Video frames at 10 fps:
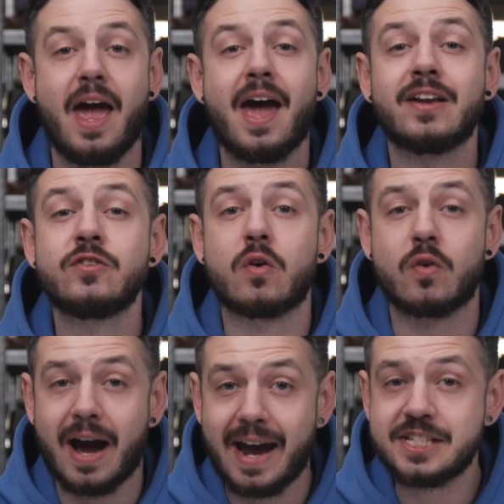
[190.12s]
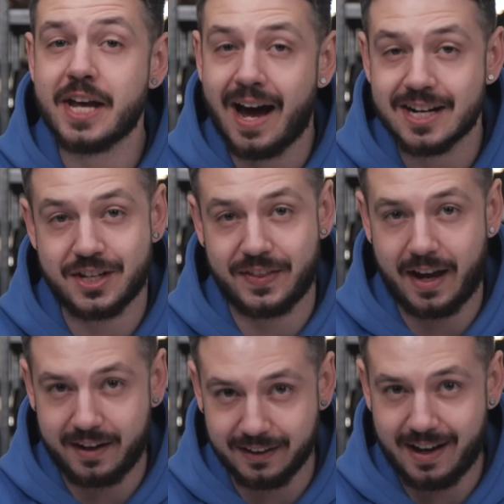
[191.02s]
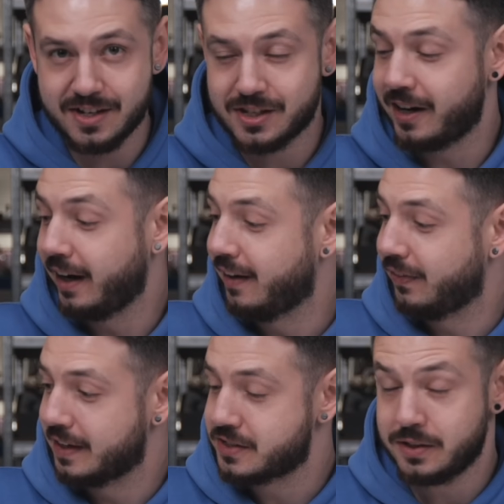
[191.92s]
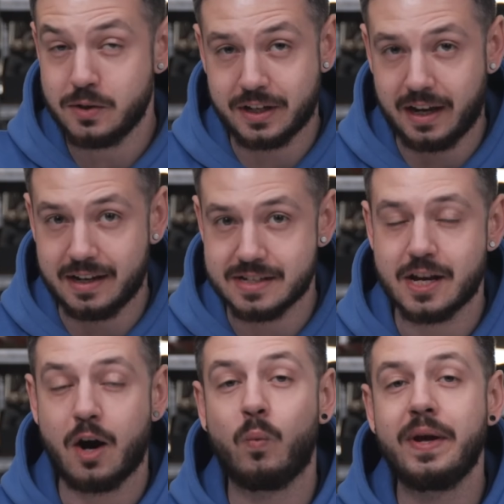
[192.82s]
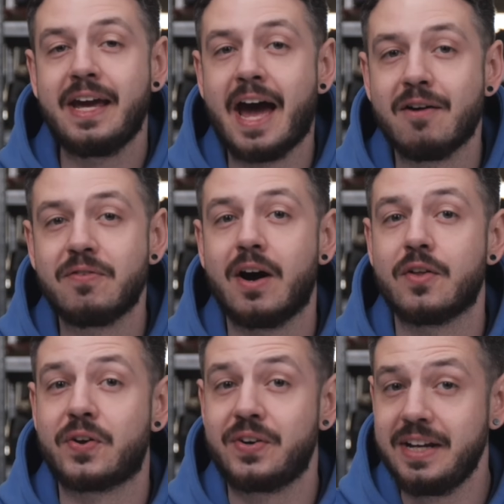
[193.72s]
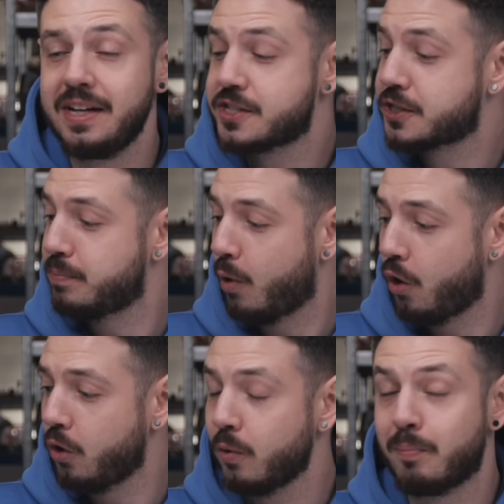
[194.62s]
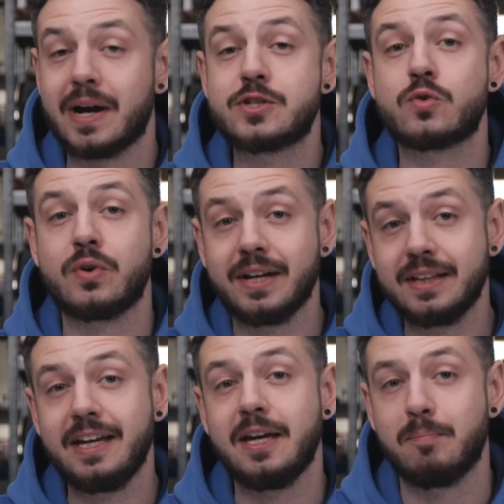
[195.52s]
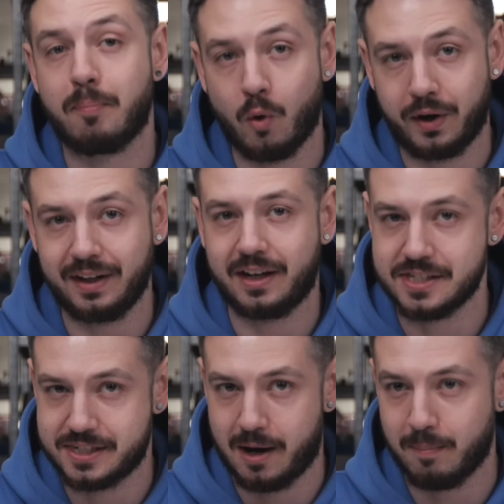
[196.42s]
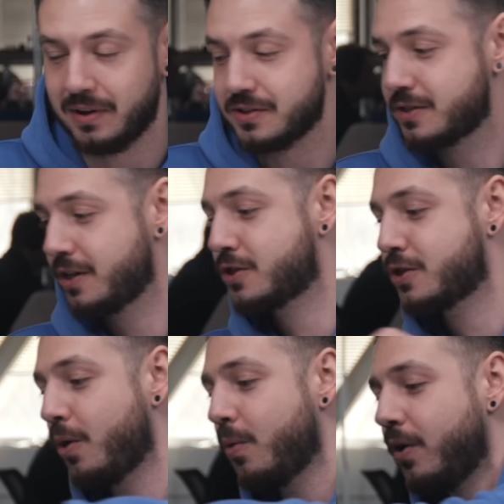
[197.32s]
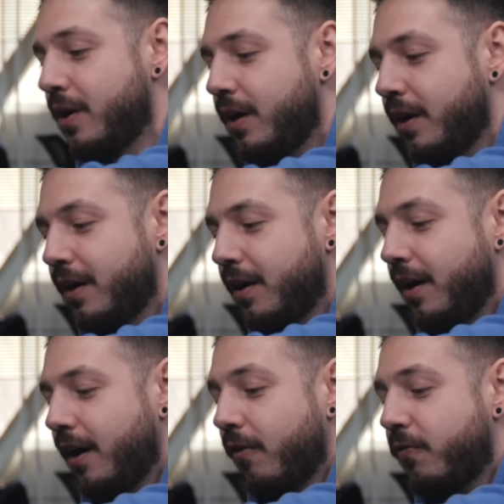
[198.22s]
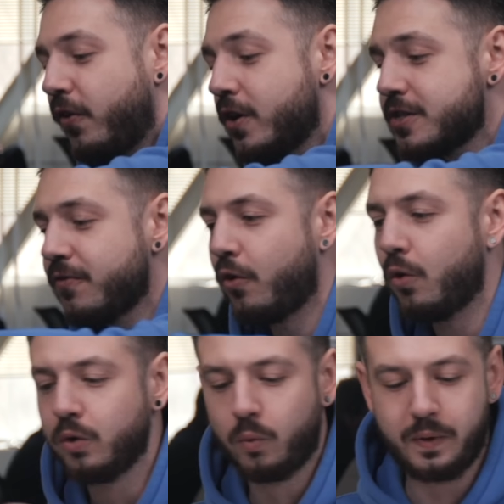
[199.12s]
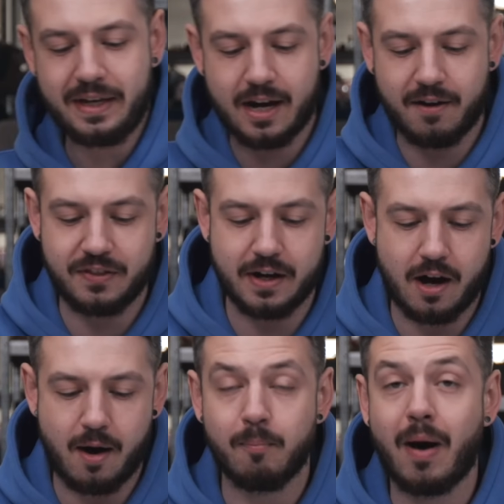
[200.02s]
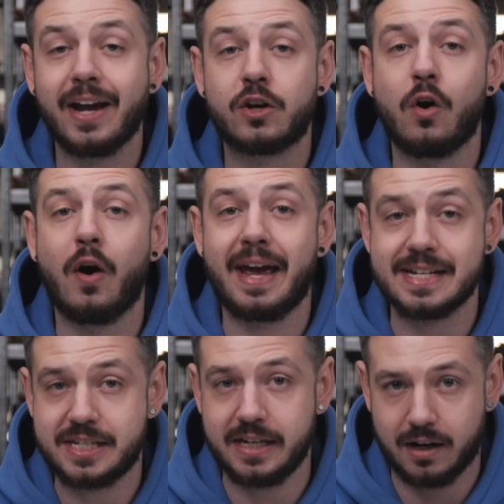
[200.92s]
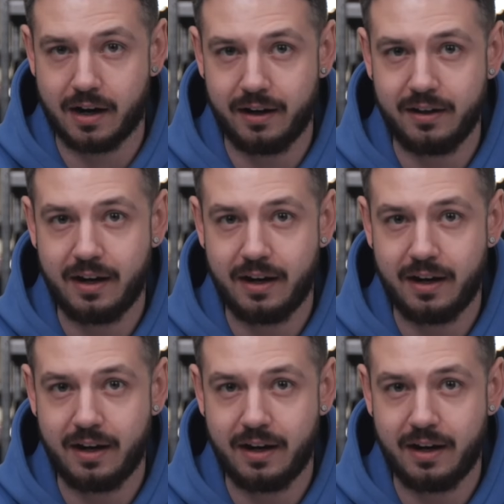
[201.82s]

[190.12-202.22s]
And right under the analyzer in the suitcase, we have three small but really important consumables. So First of all, we have the micro SD card,